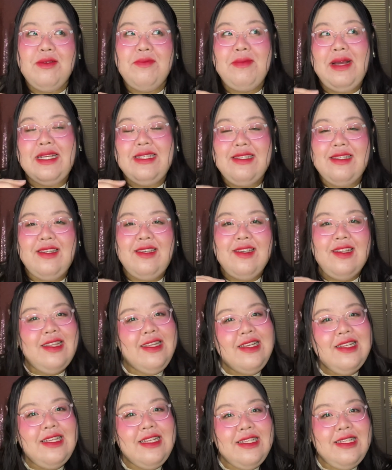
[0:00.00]

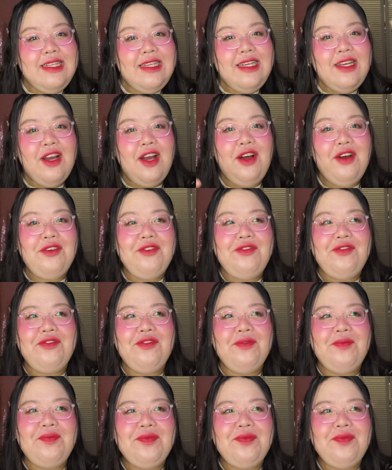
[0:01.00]
masculinity of,